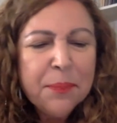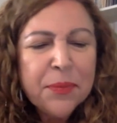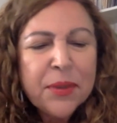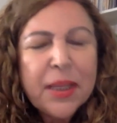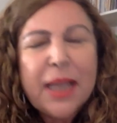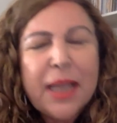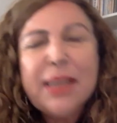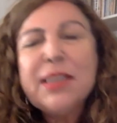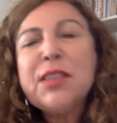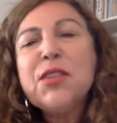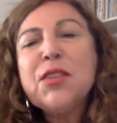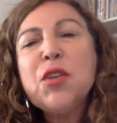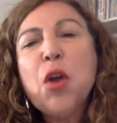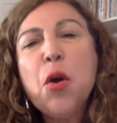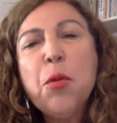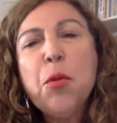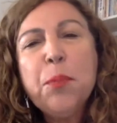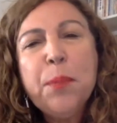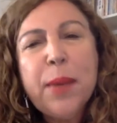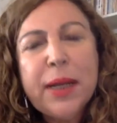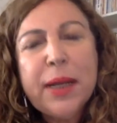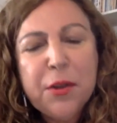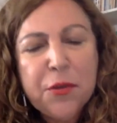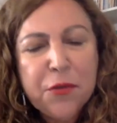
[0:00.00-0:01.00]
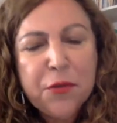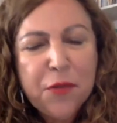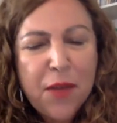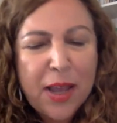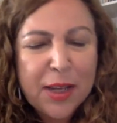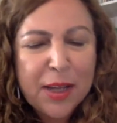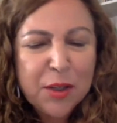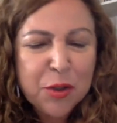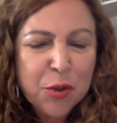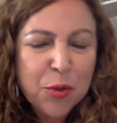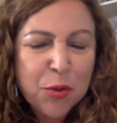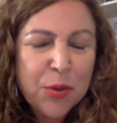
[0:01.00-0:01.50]
a soap
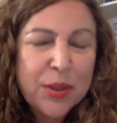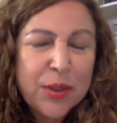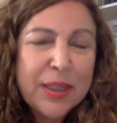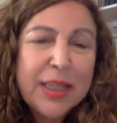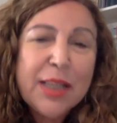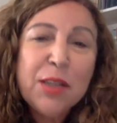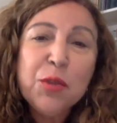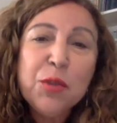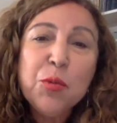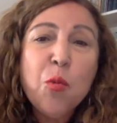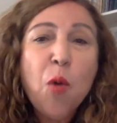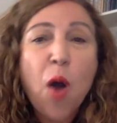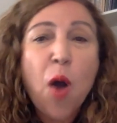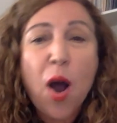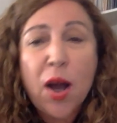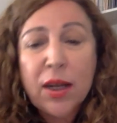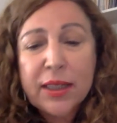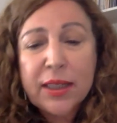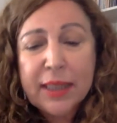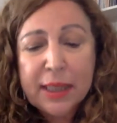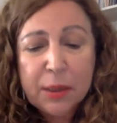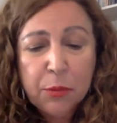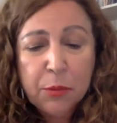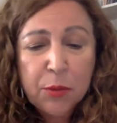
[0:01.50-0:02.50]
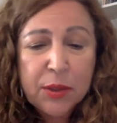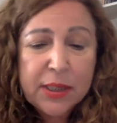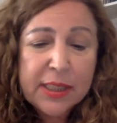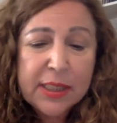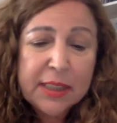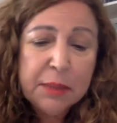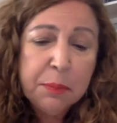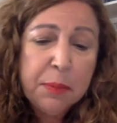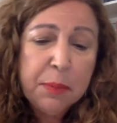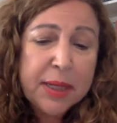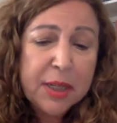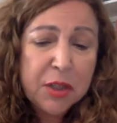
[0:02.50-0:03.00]
manufacturer, and he's walking with his
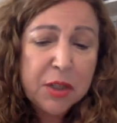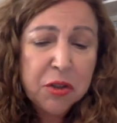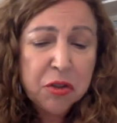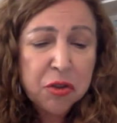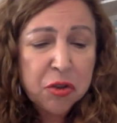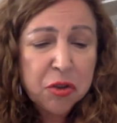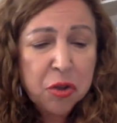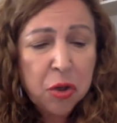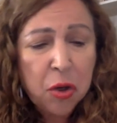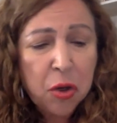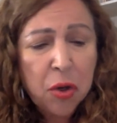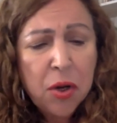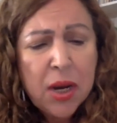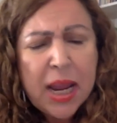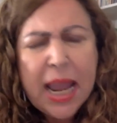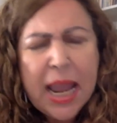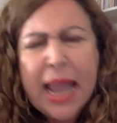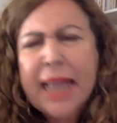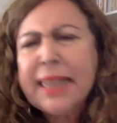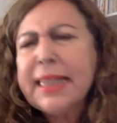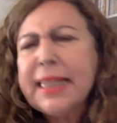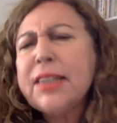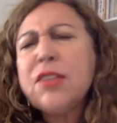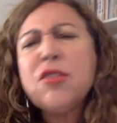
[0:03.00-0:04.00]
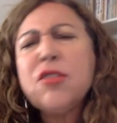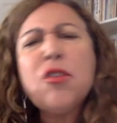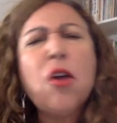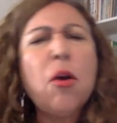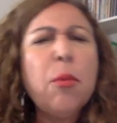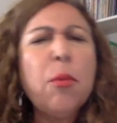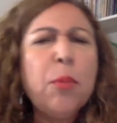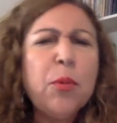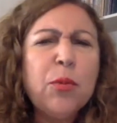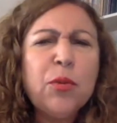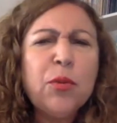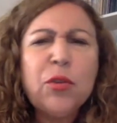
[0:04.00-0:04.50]
minister, and the
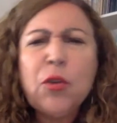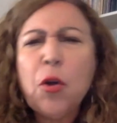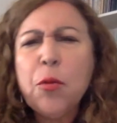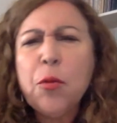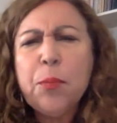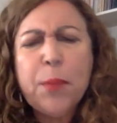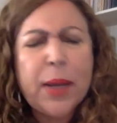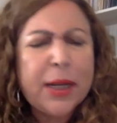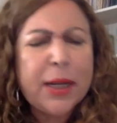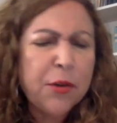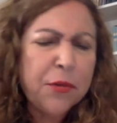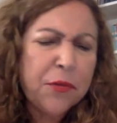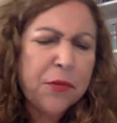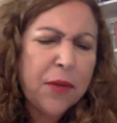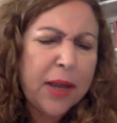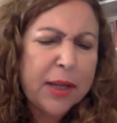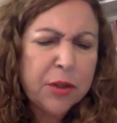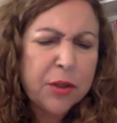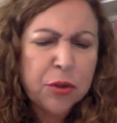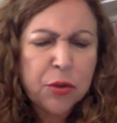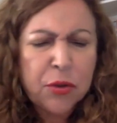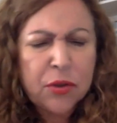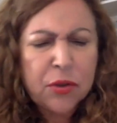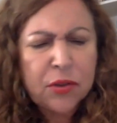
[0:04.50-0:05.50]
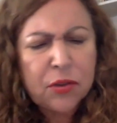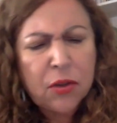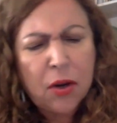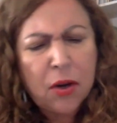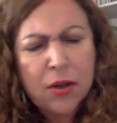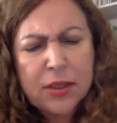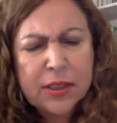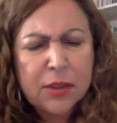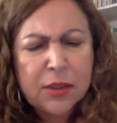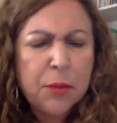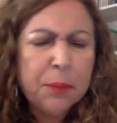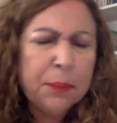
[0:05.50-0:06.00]
soap manufacturer
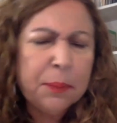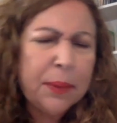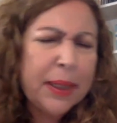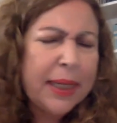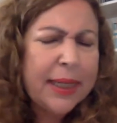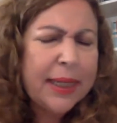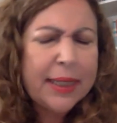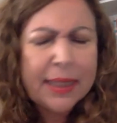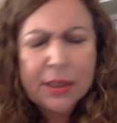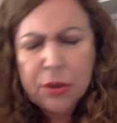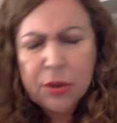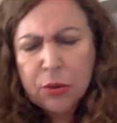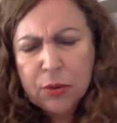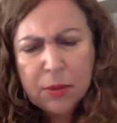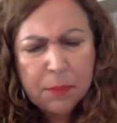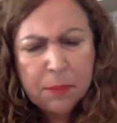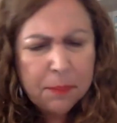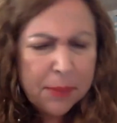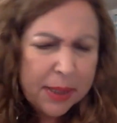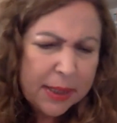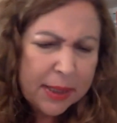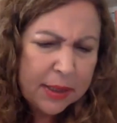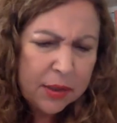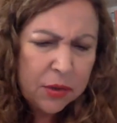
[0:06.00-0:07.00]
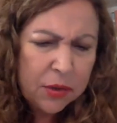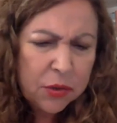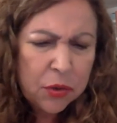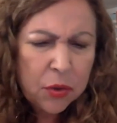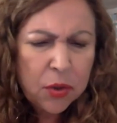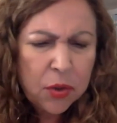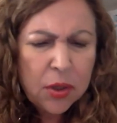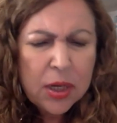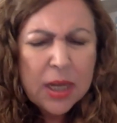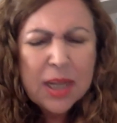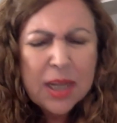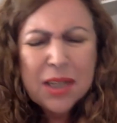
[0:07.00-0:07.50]
starts complaining to the
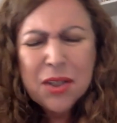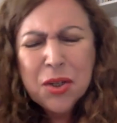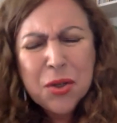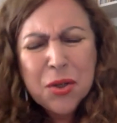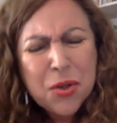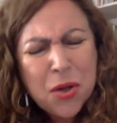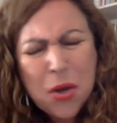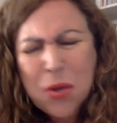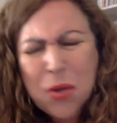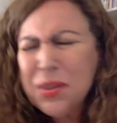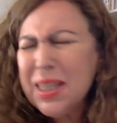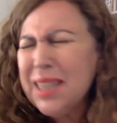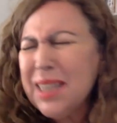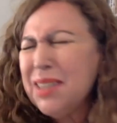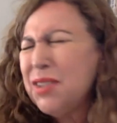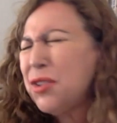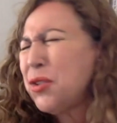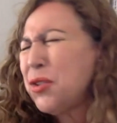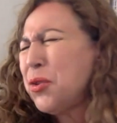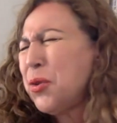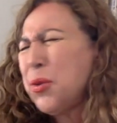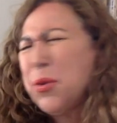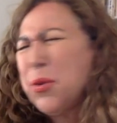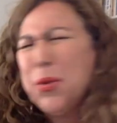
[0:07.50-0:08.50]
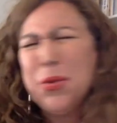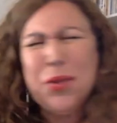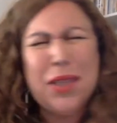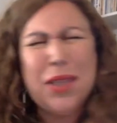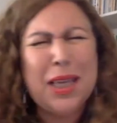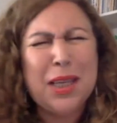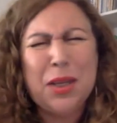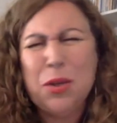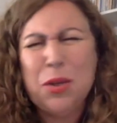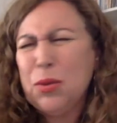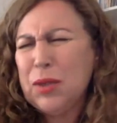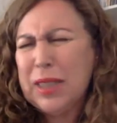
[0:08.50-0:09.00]
minister, this truth that
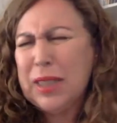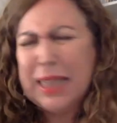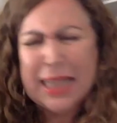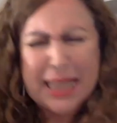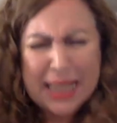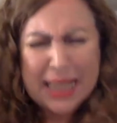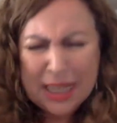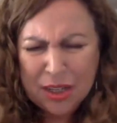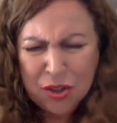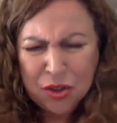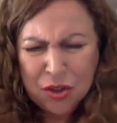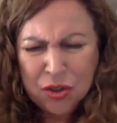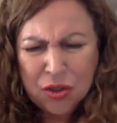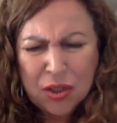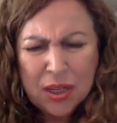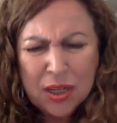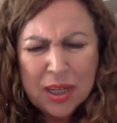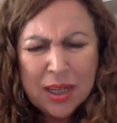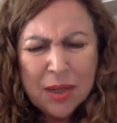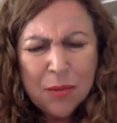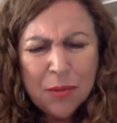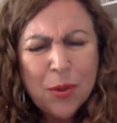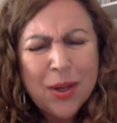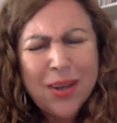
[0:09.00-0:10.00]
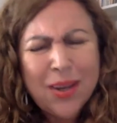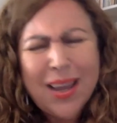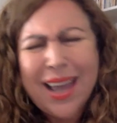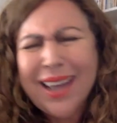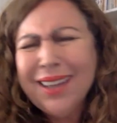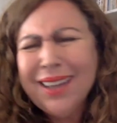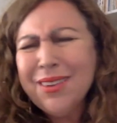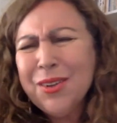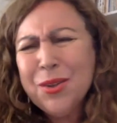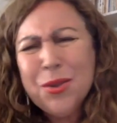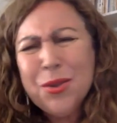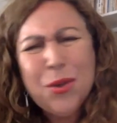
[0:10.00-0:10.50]
you teach, well, I
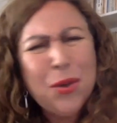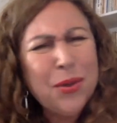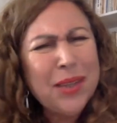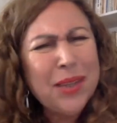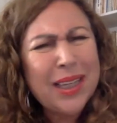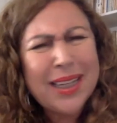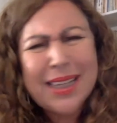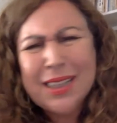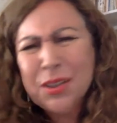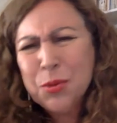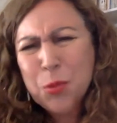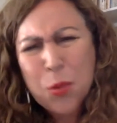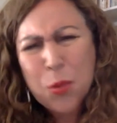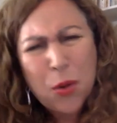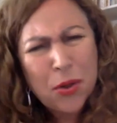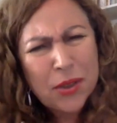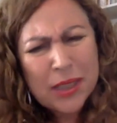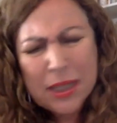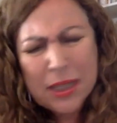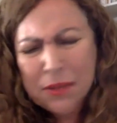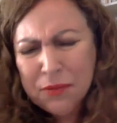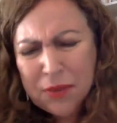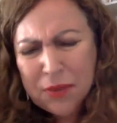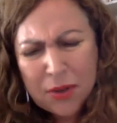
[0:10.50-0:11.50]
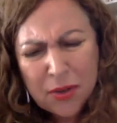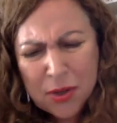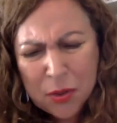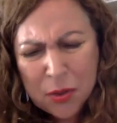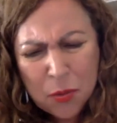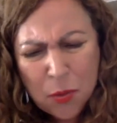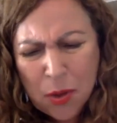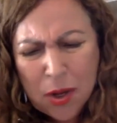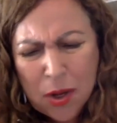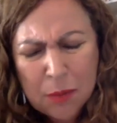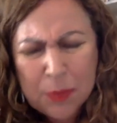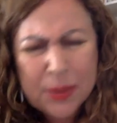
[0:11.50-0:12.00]
don't know that it's working very
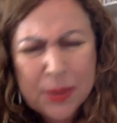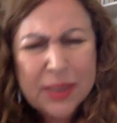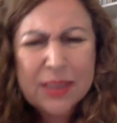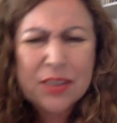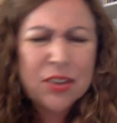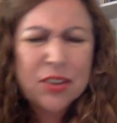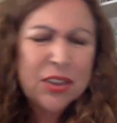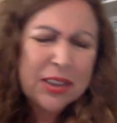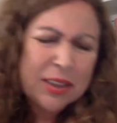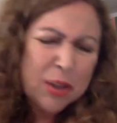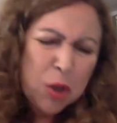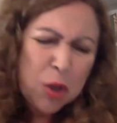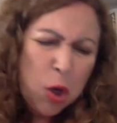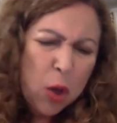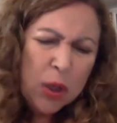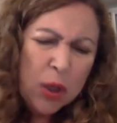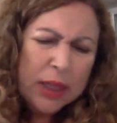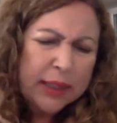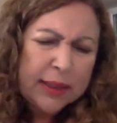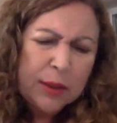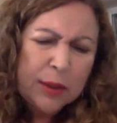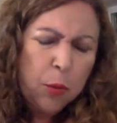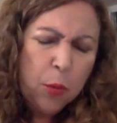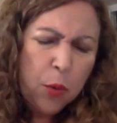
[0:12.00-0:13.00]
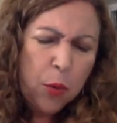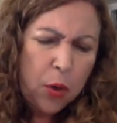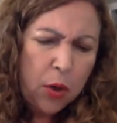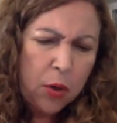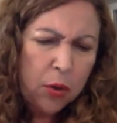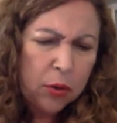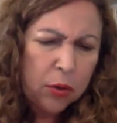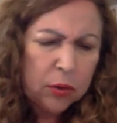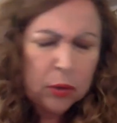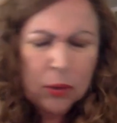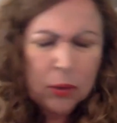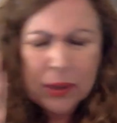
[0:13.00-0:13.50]
well, because just look at the
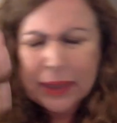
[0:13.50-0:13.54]
world